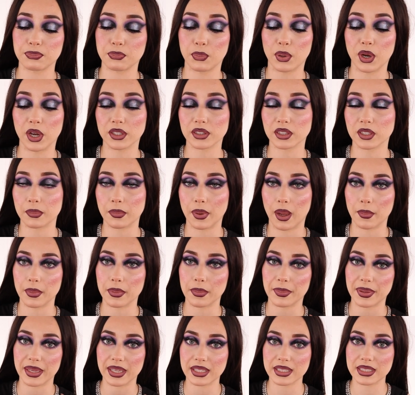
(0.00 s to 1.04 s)
put the
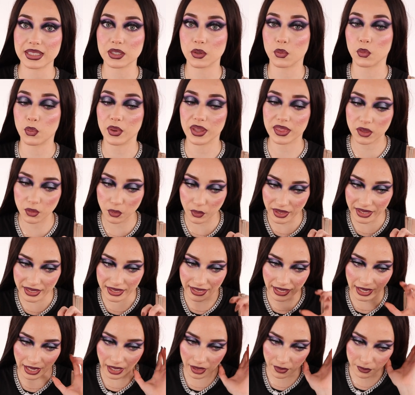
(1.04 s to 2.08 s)
bobby pins with the wig
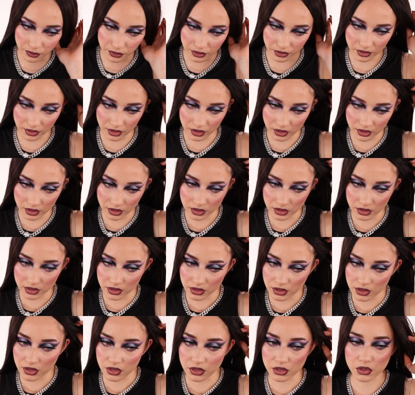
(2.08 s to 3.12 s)
cap.
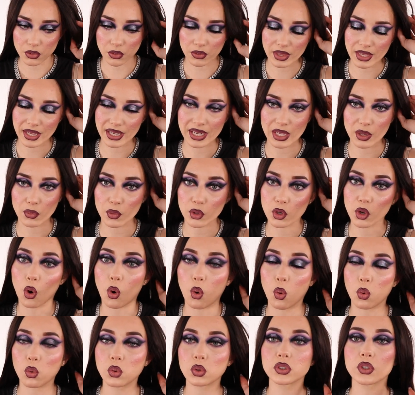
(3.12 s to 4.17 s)
So then it would
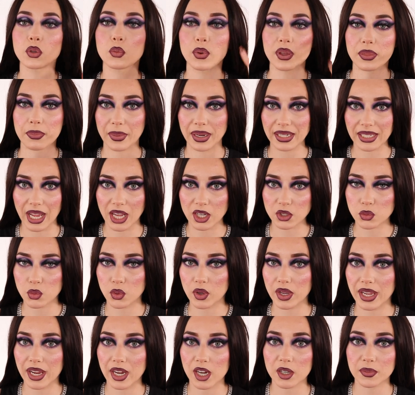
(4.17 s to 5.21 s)
hold with my
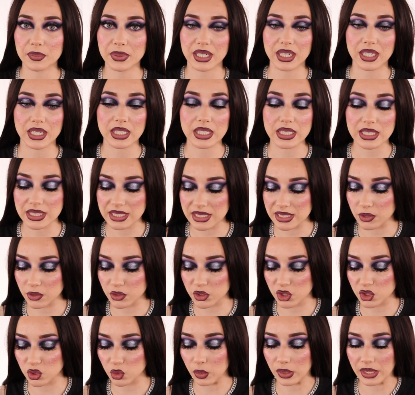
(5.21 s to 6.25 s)
natural hair because
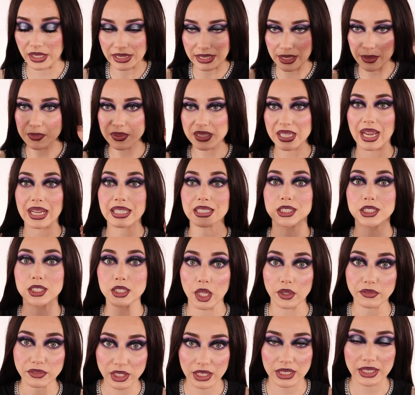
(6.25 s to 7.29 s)
there's no clips. I
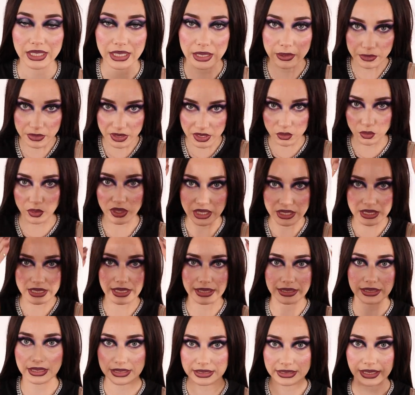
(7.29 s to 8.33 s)
love the clips when it's
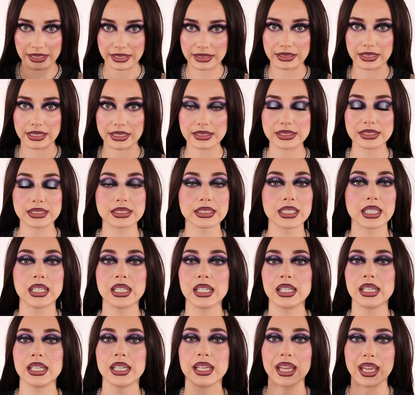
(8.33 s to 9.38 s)
like this,
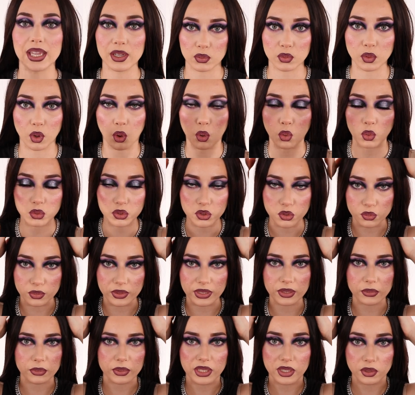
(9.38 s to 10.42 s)
it holds
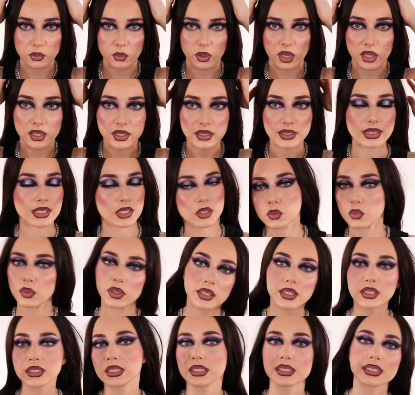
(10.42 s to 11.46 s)
really, really well. This
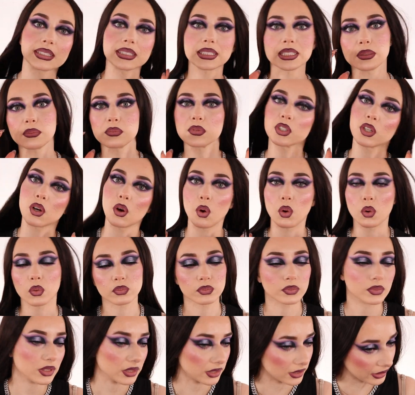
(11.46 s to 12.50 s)
one doesn't seem to
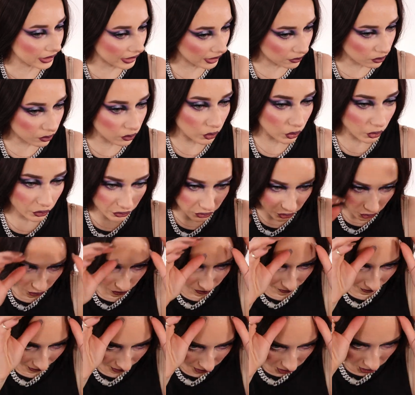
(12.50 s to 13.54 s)
like move
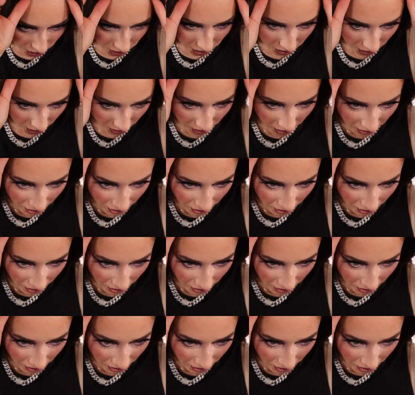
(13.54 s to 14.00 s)
too much,